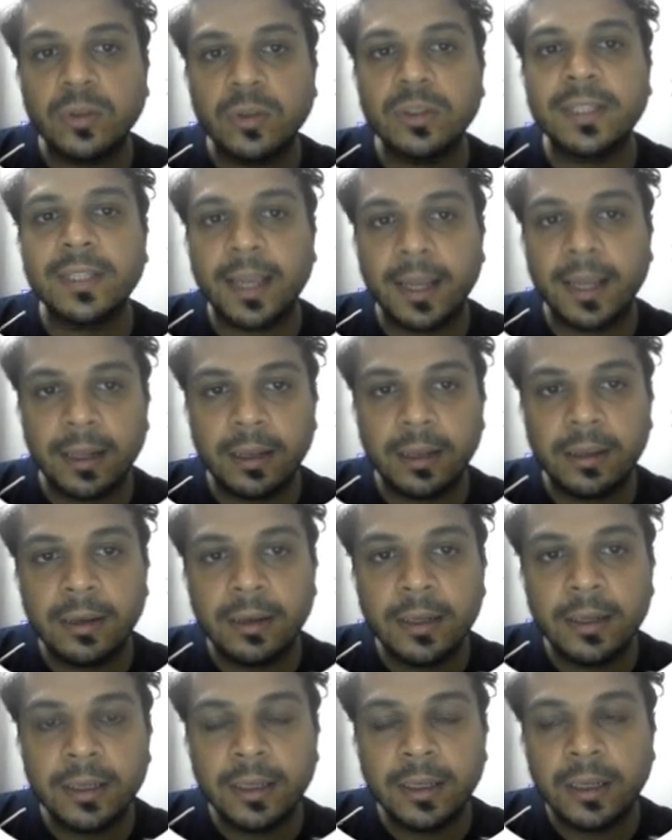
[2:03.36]
scale
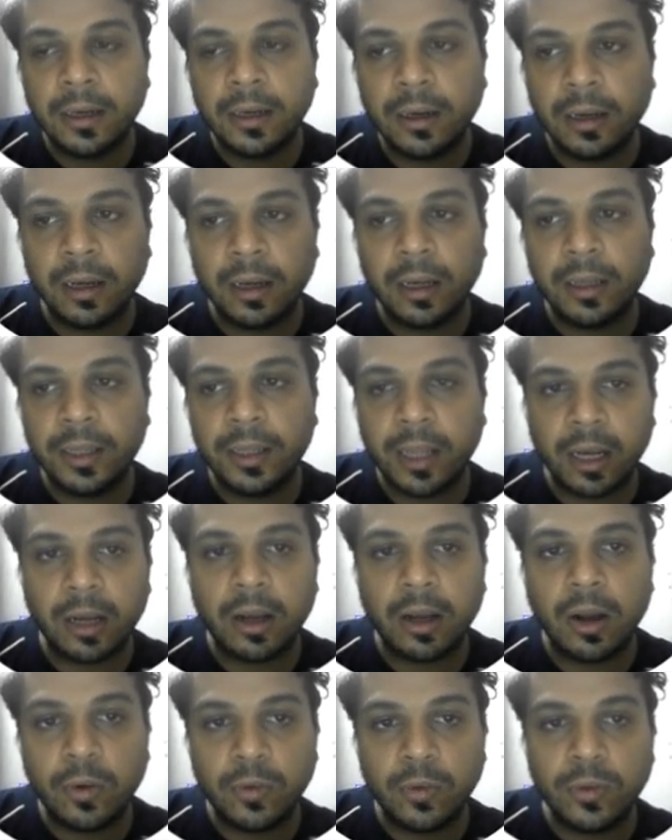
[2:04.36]
the
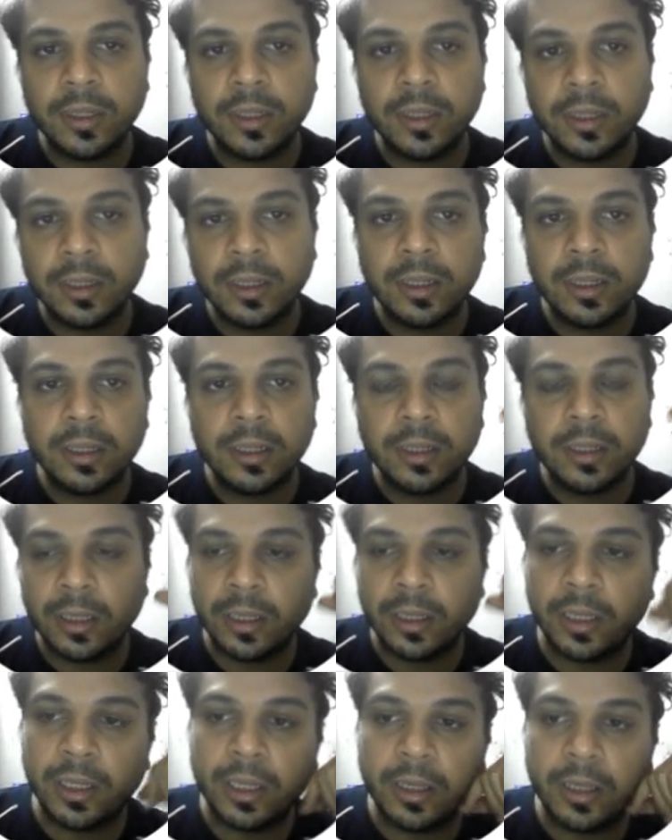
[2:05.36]
account,
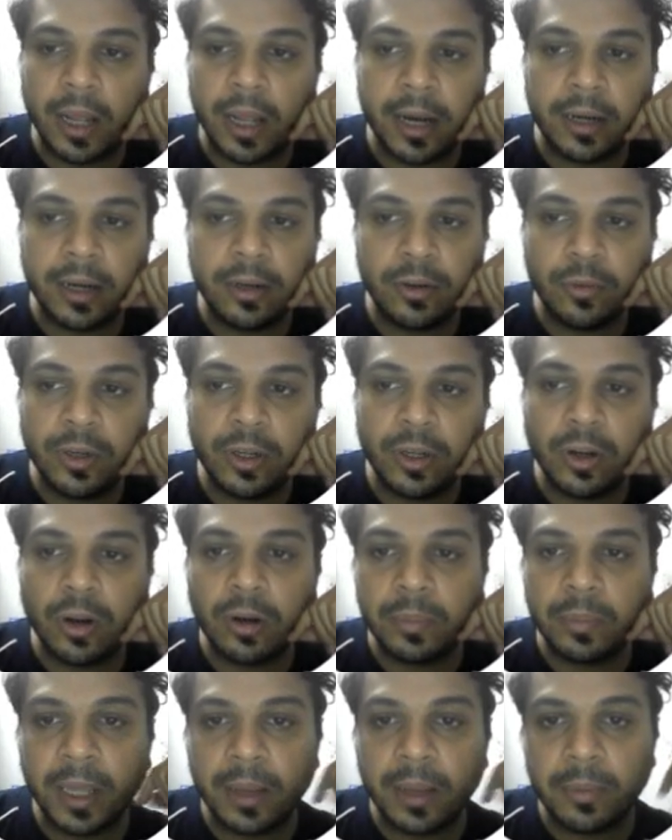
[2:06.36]
and you will
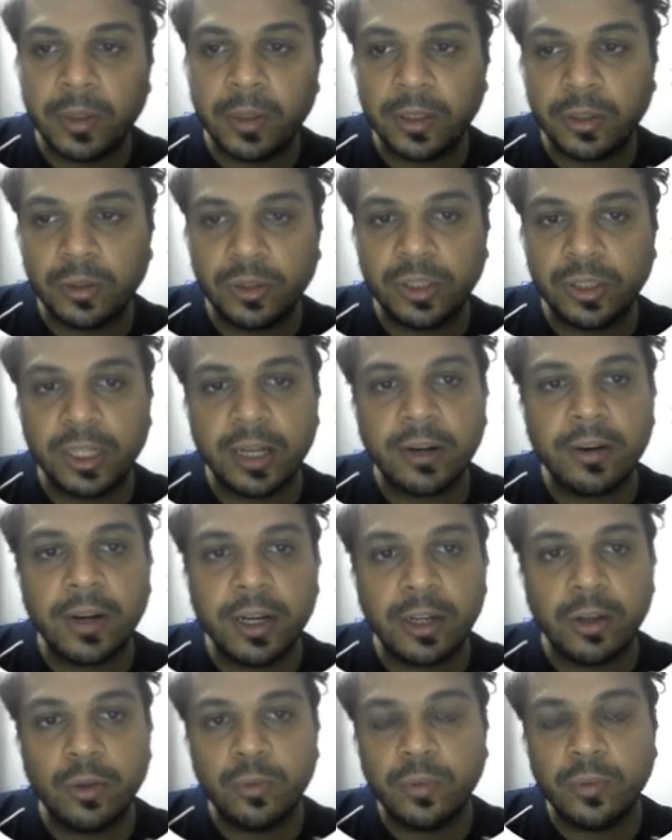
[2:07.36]
not be able to
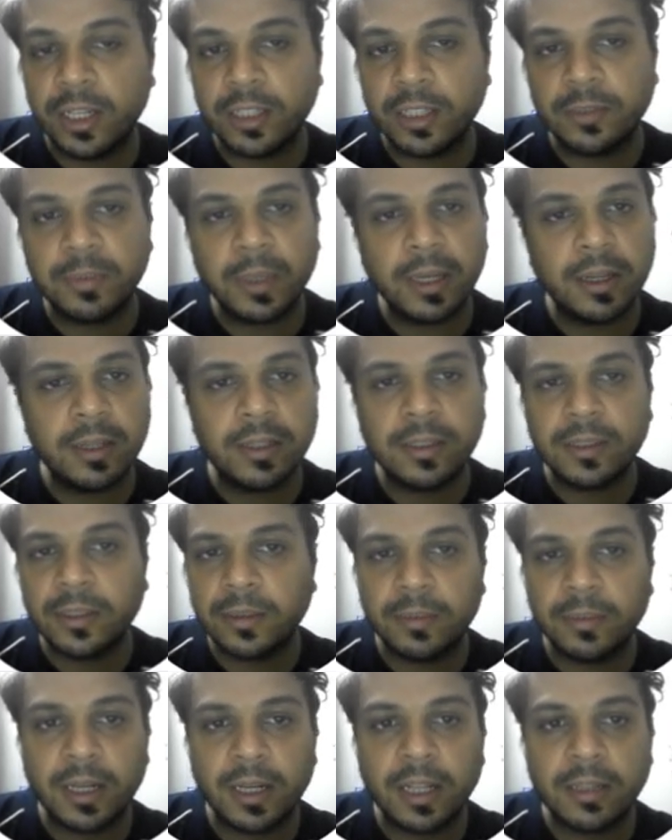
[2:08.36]
generate new winners,
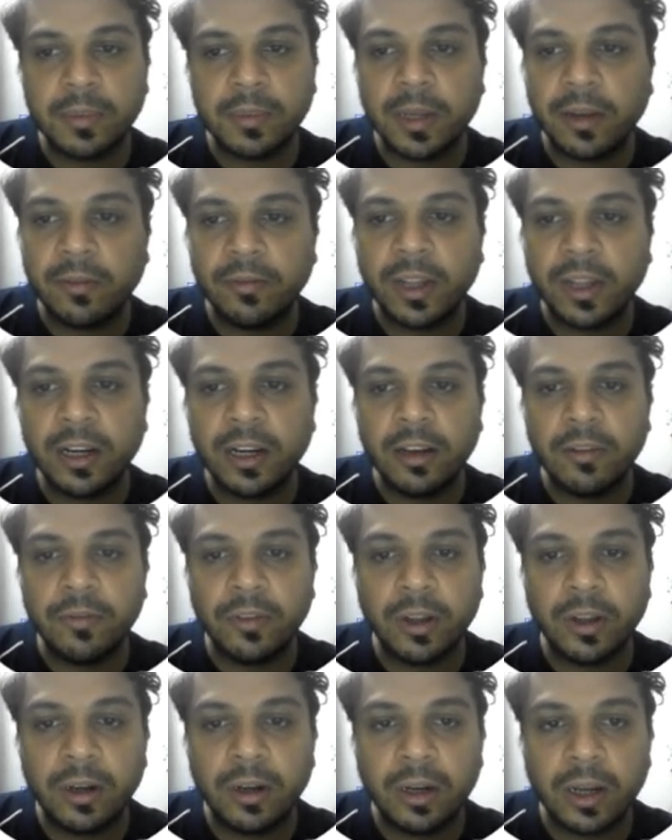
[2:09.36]
because it has become very
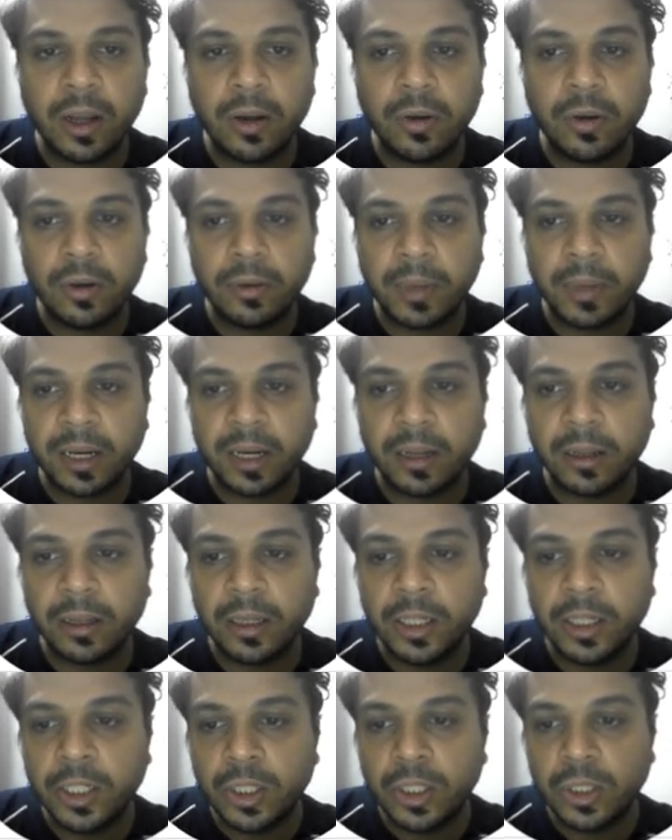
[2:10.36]
difficult now on Meta
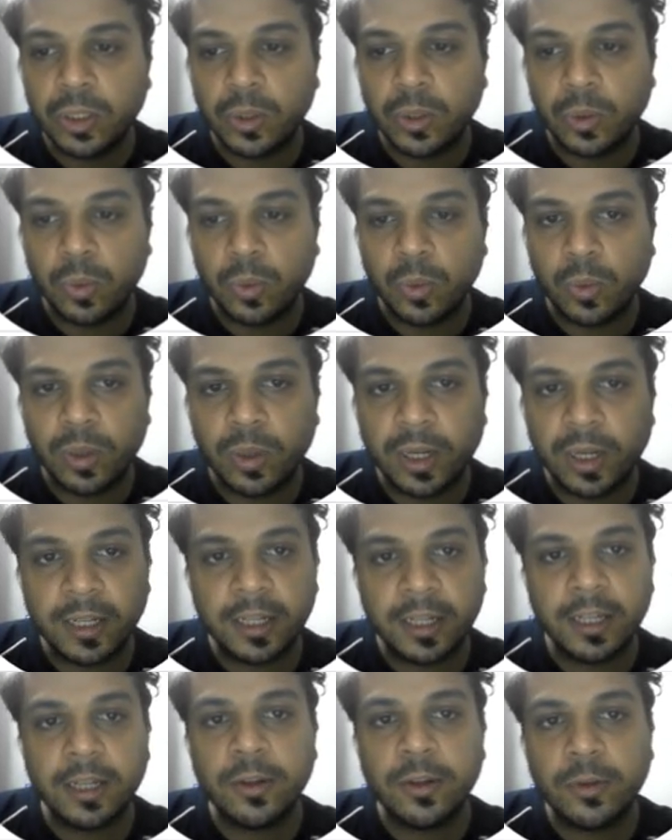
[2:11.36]
to
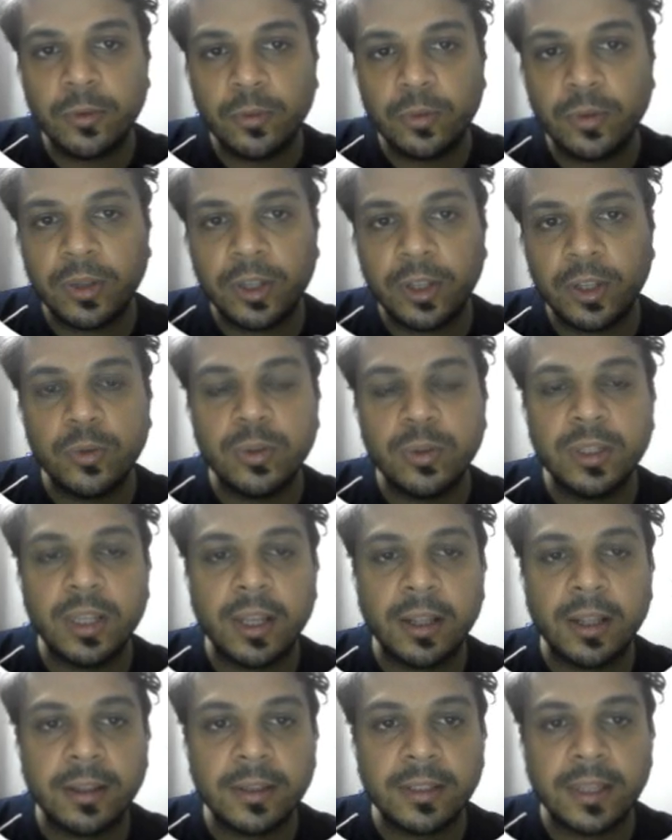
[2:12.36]
continue
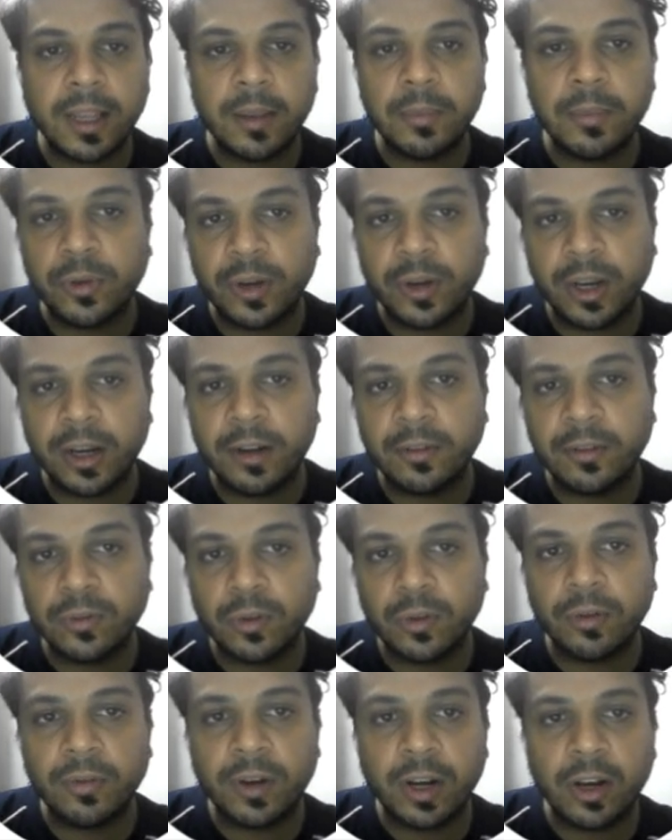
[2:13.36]
using the same creatives
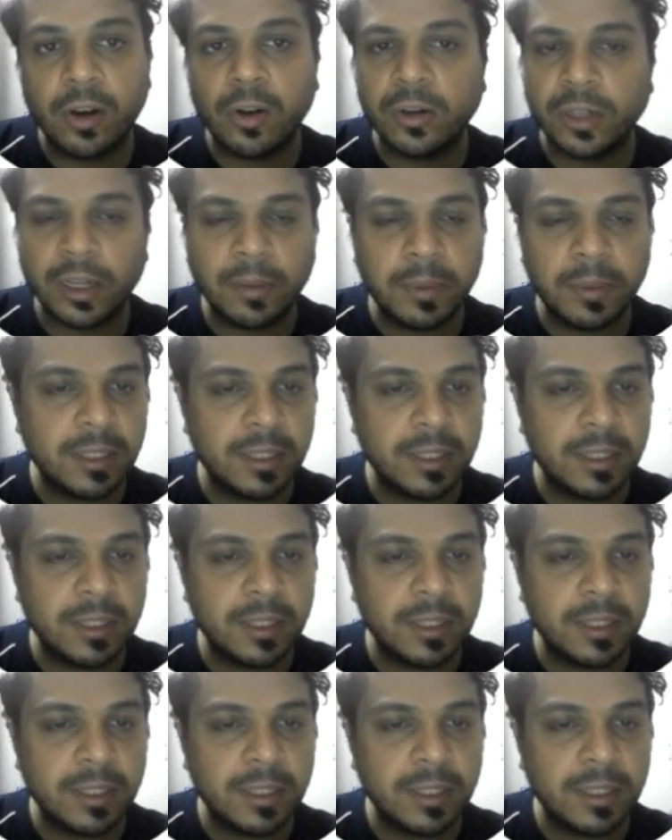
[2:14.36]
for a very long time.